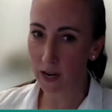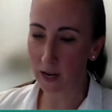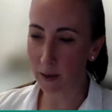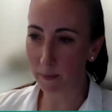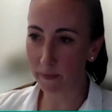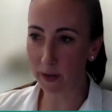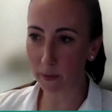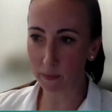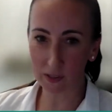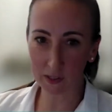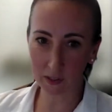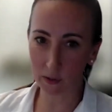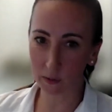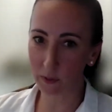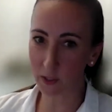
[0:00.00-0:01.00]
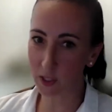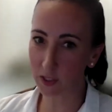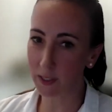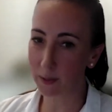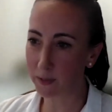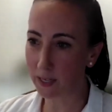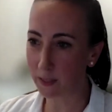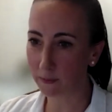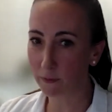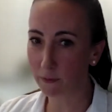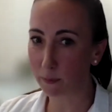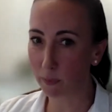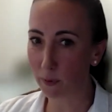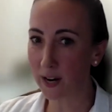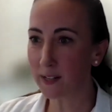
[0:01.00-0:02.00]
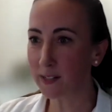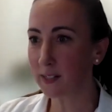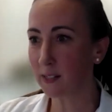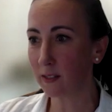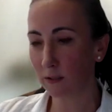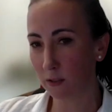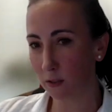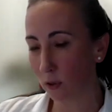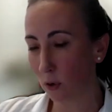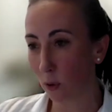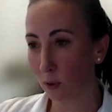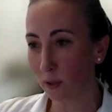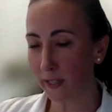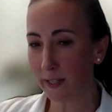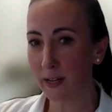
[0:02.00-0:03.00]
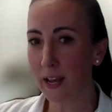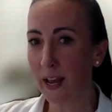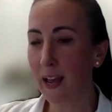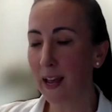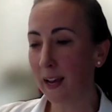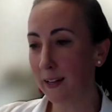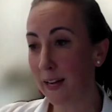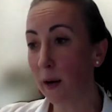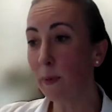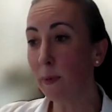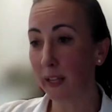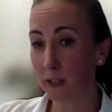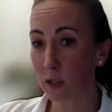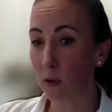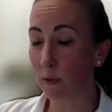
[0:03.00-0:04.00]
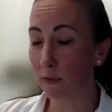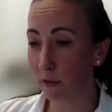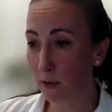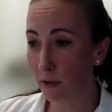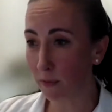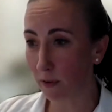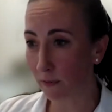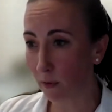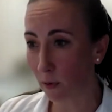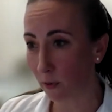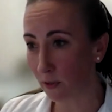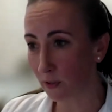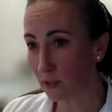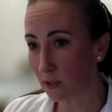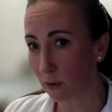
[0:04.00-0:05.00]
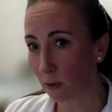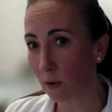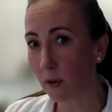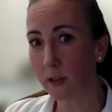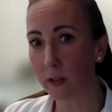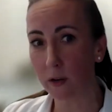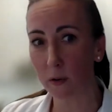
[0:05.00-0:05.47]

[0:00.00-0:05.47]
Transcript: That was originally obtained from breast to colon. And now we'd like to go further, of course. So,